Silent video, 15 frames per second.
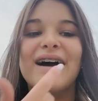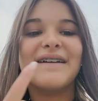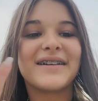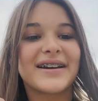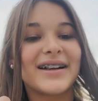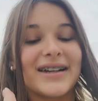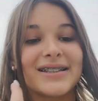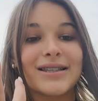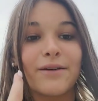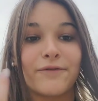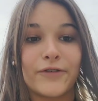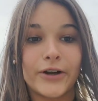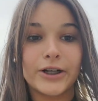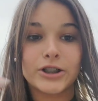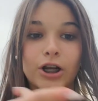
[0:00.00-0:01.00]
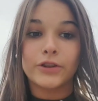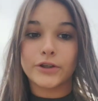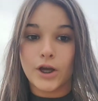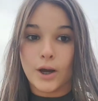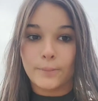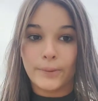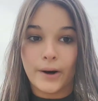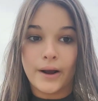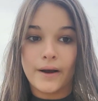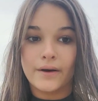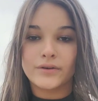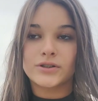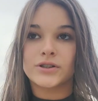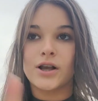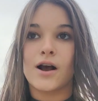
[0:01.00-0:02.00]
We're gonna get some footage on the
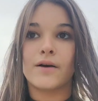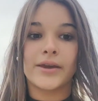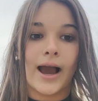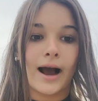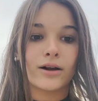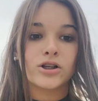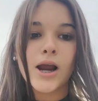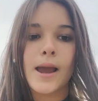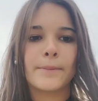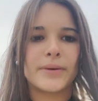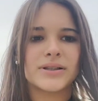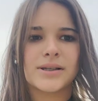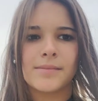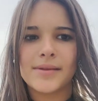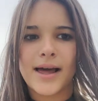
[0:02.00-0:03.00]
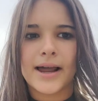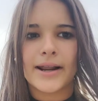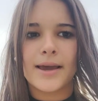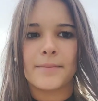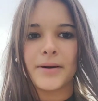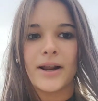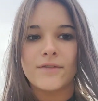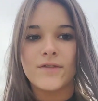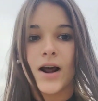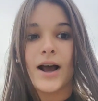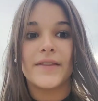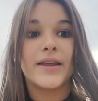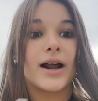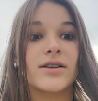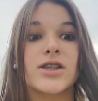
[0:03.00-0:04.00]
GoPro, so yeah, I'll try and put some of that in, but if
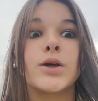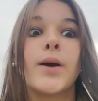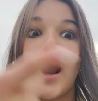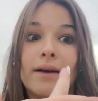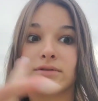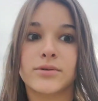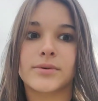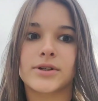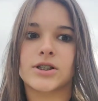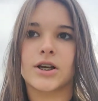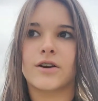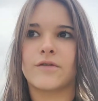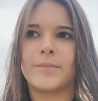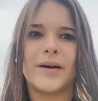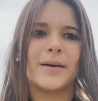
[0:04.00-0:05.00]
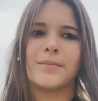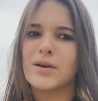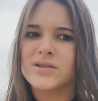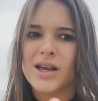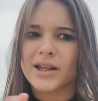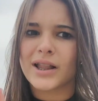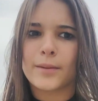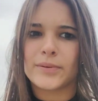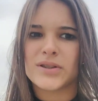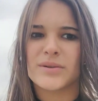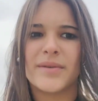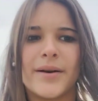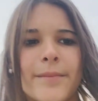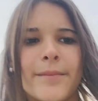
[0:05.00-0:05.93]
not, then I'll see you after we surf, but most likely I'll put some in.